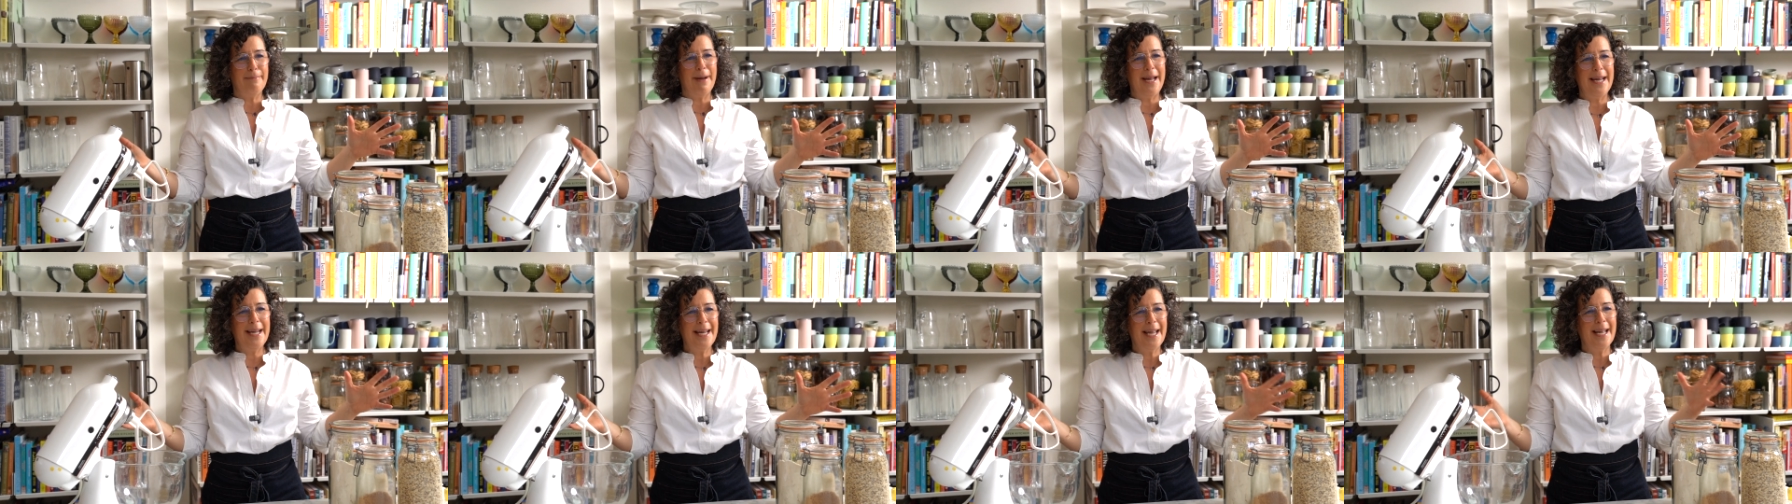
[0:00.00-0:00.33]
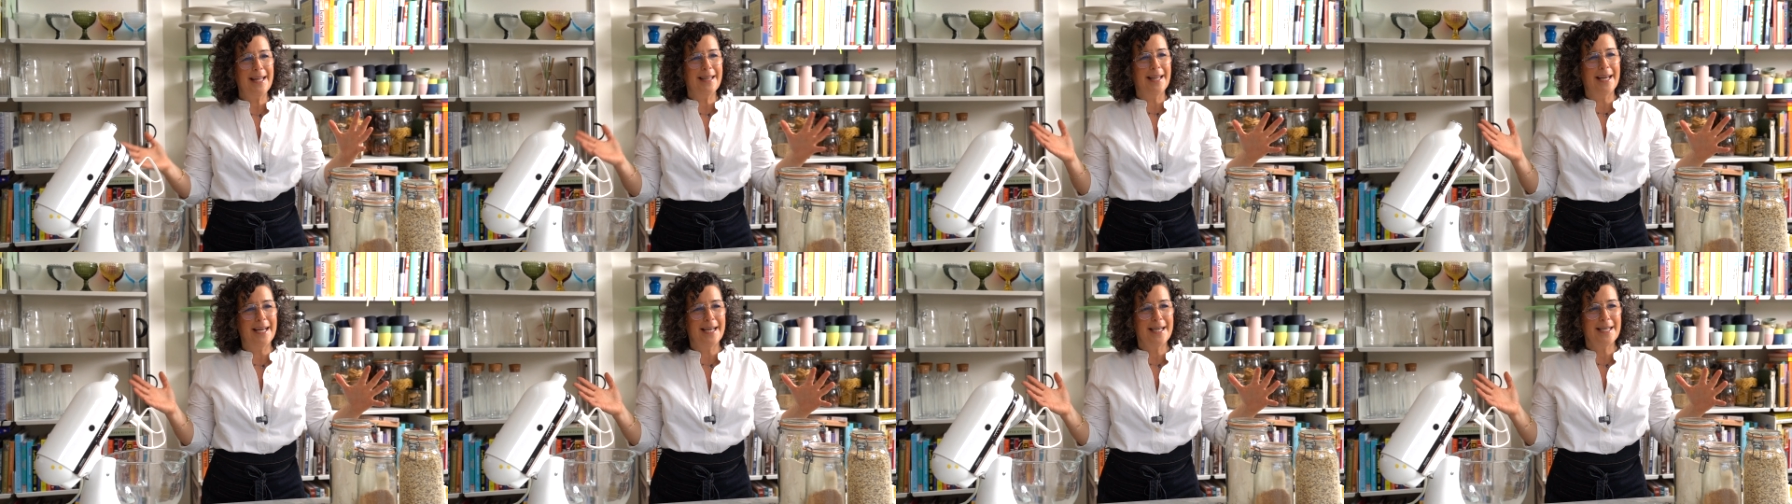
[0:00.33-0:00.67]
making
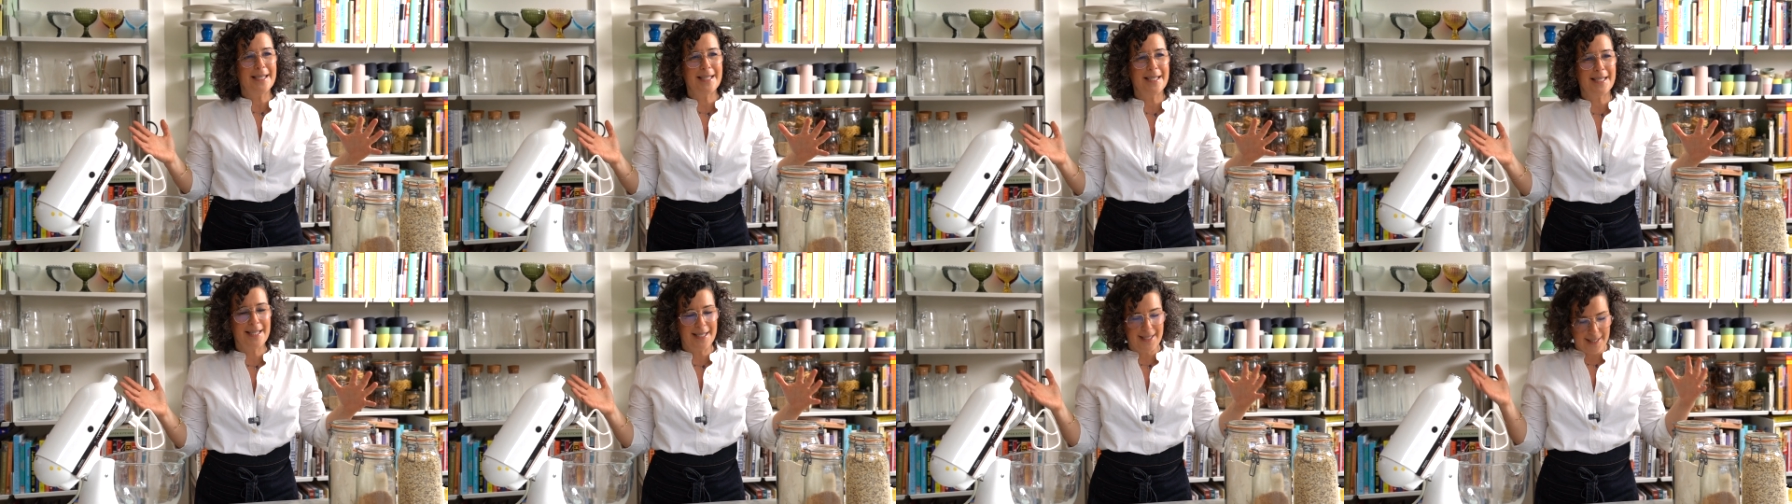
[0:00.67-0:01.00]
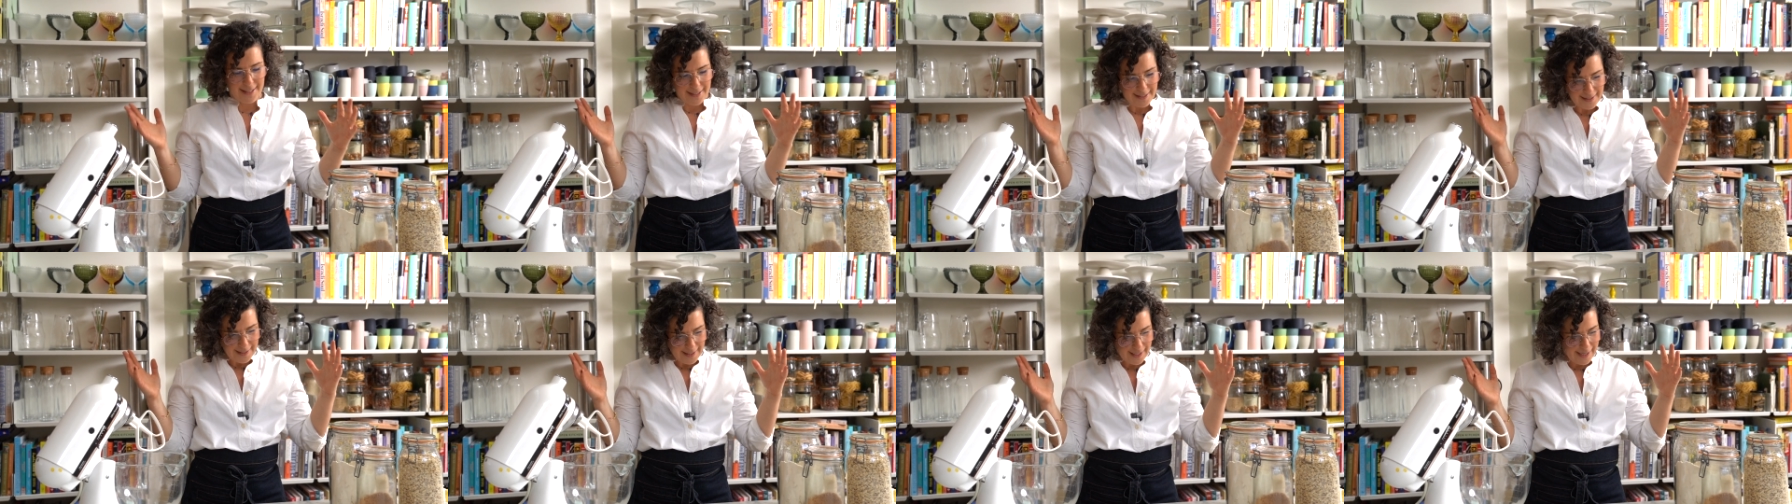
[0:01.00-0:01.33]
this,
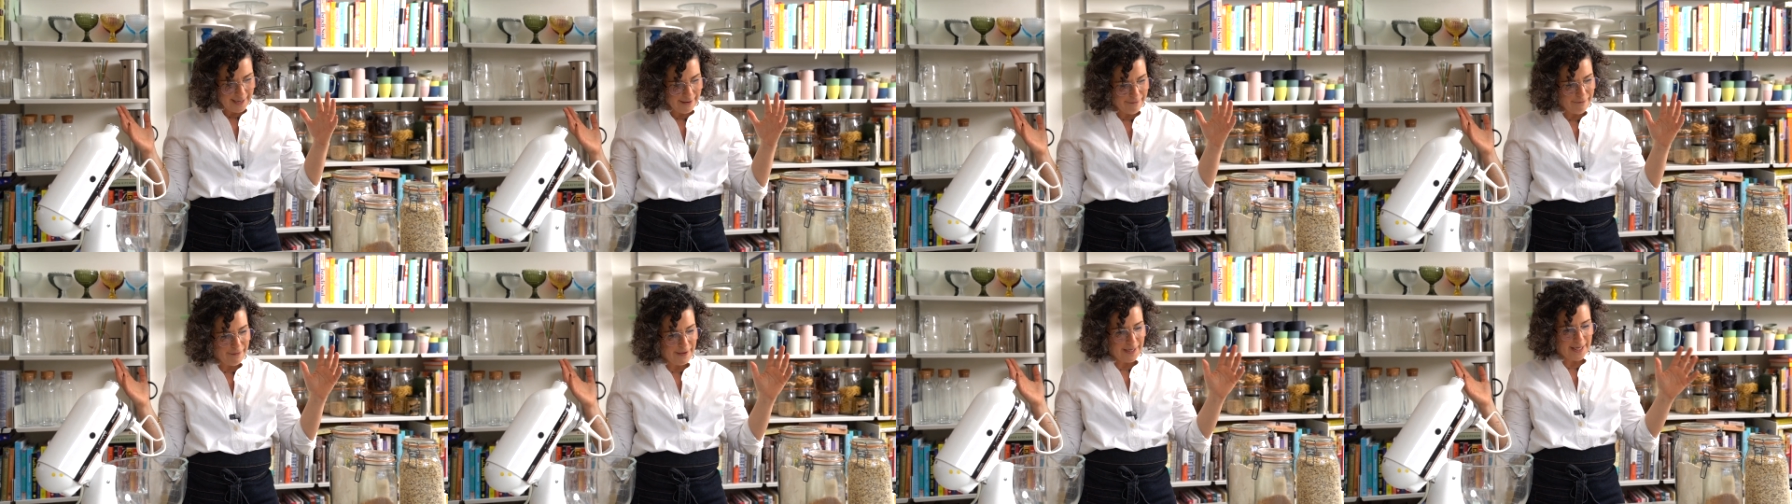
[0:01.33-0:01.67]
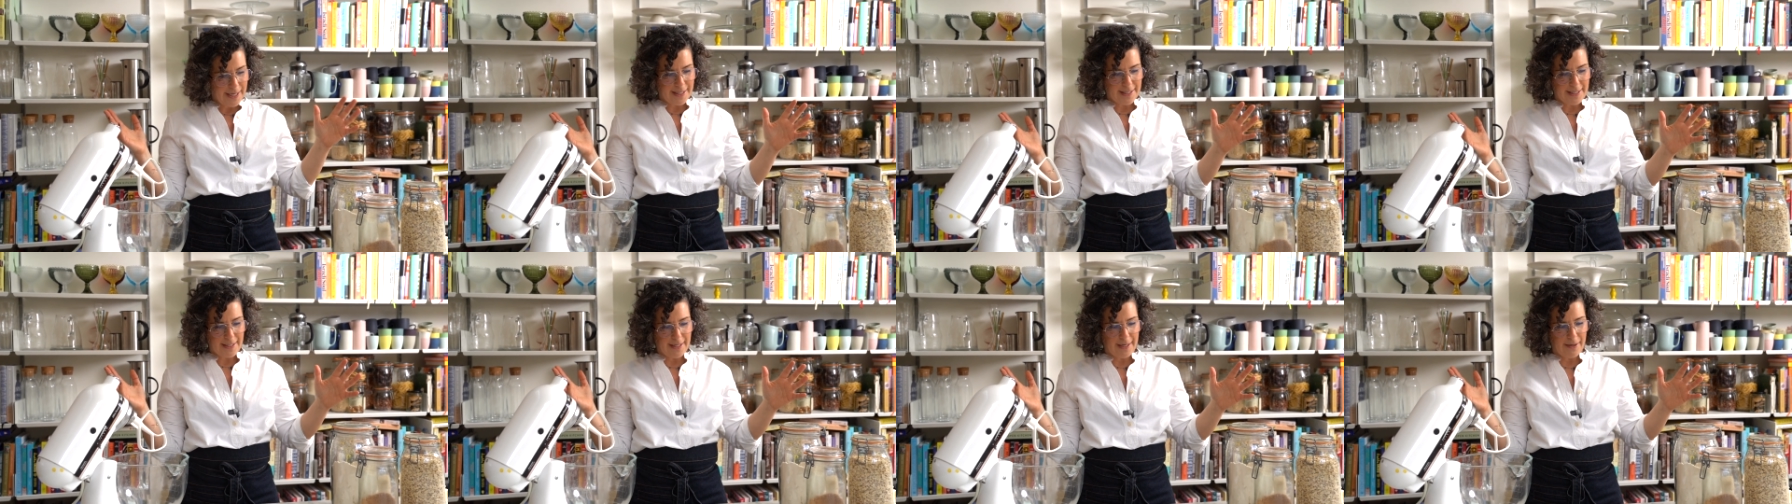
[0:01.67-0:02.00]
I
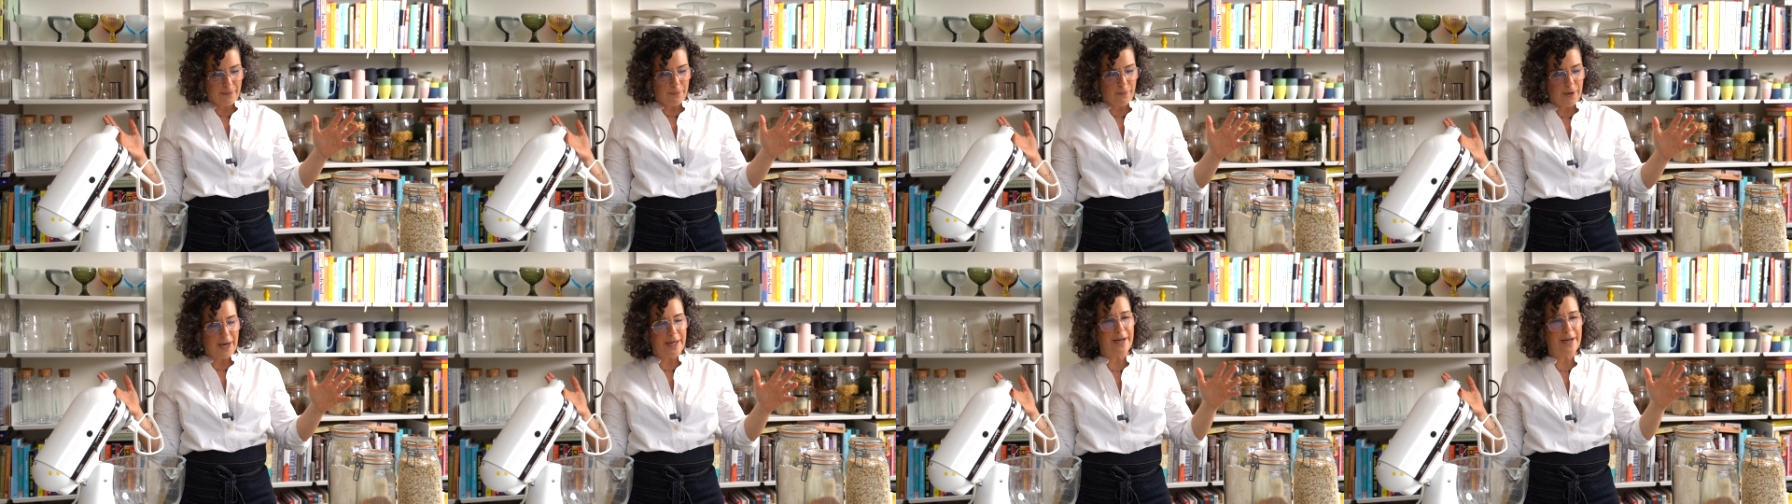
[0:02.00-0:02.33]
figured, why